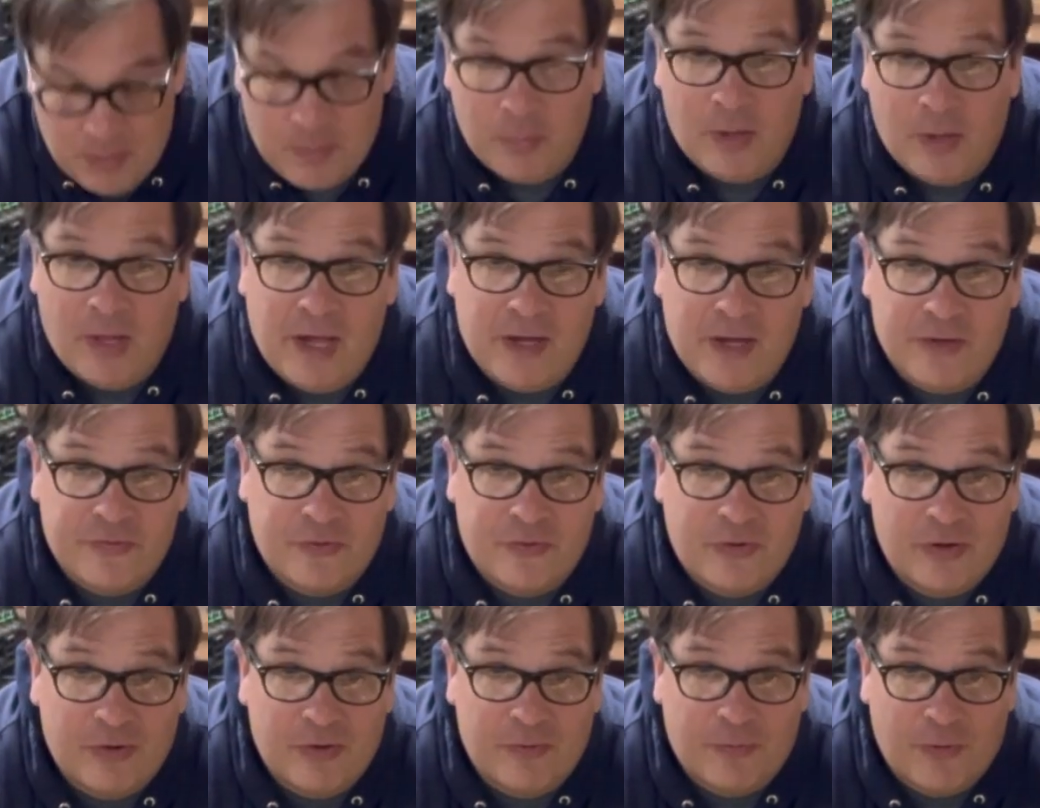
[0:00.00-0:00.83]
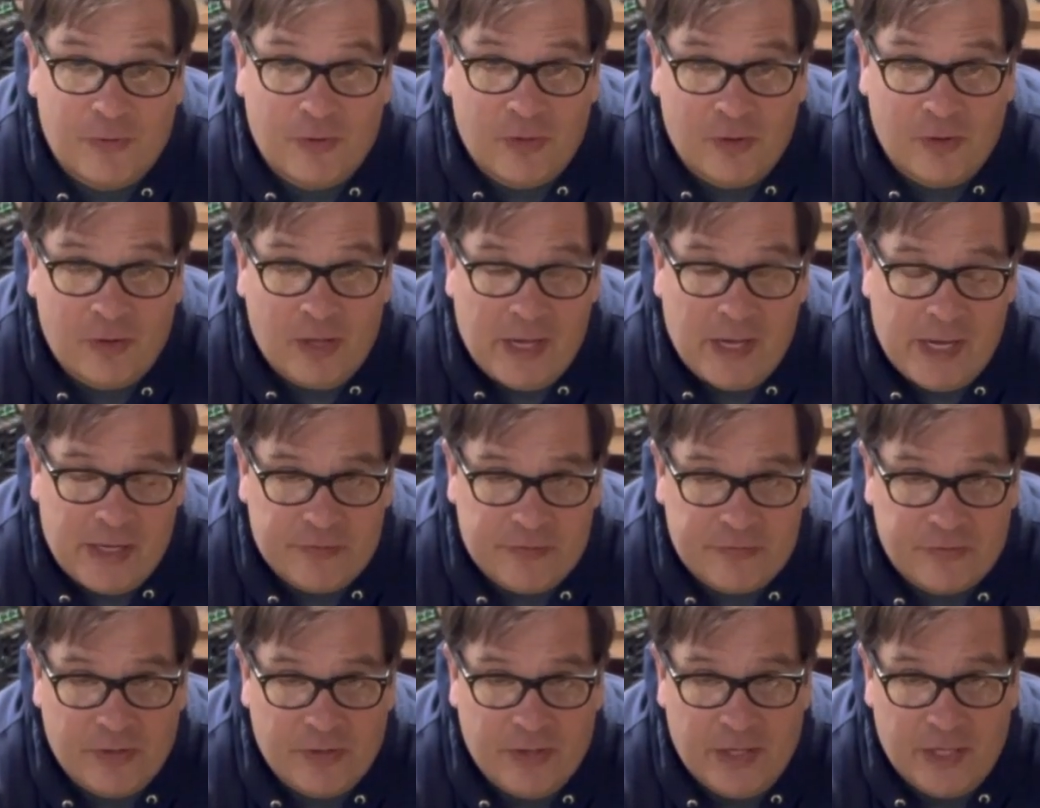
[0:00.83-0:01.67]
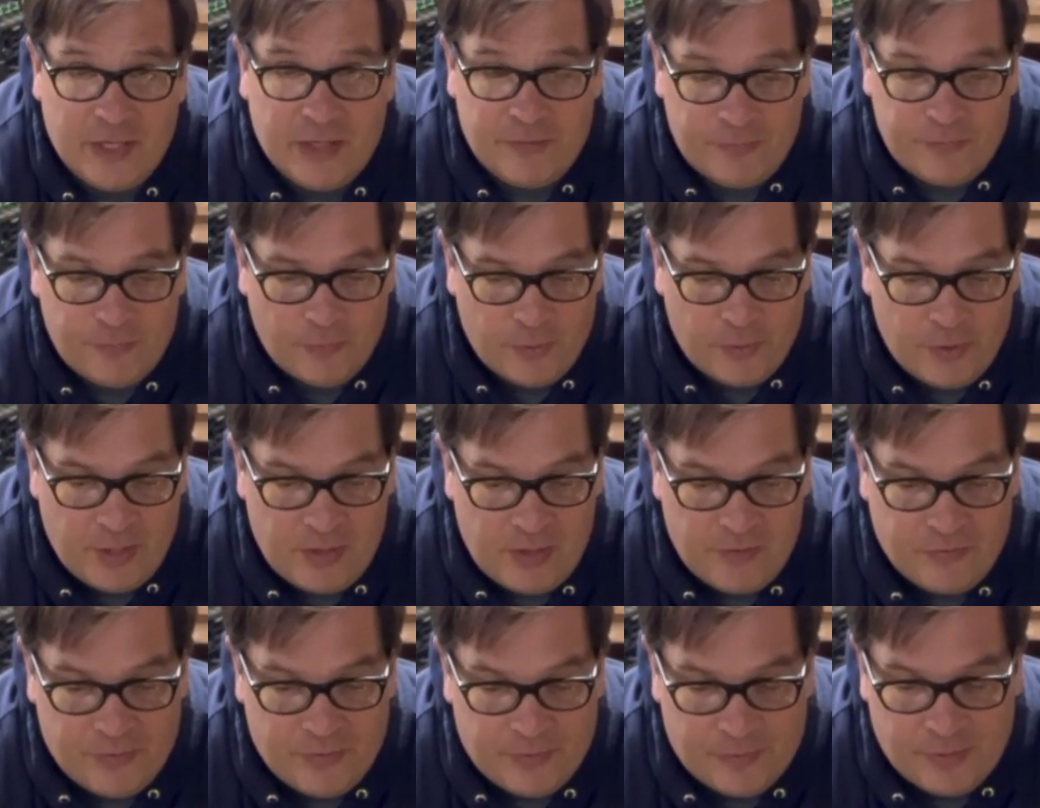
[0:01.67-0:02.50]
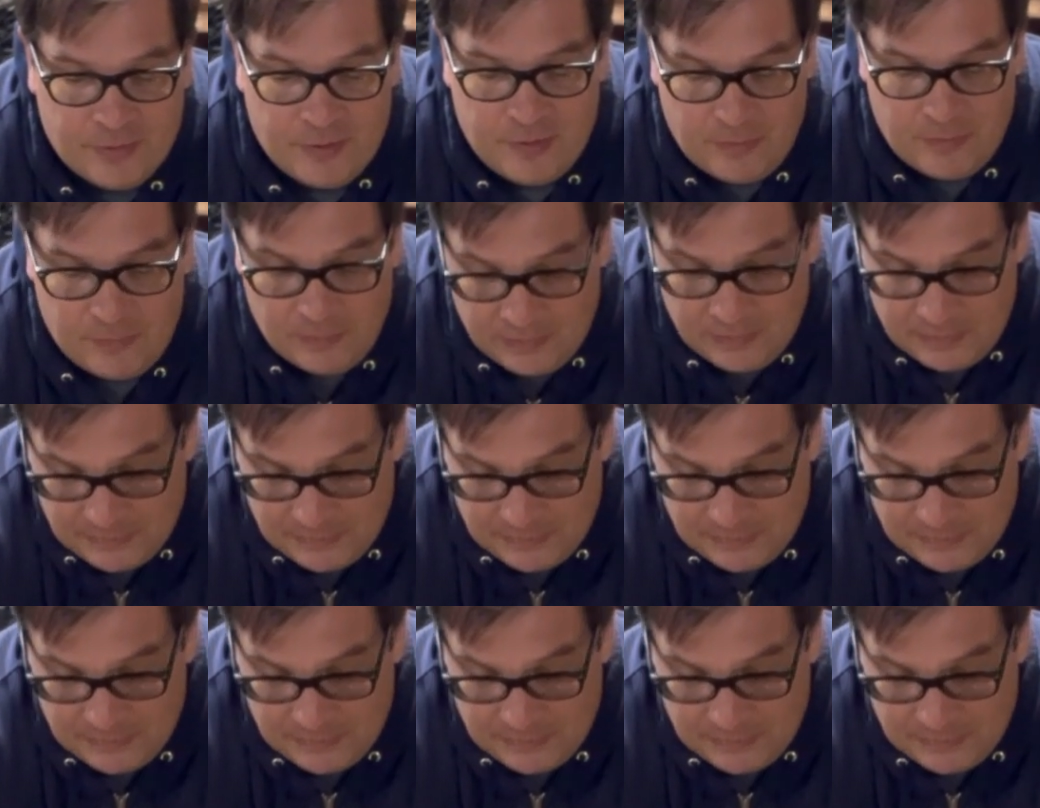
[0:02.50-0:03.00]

Blaster for the last 4 days in a row.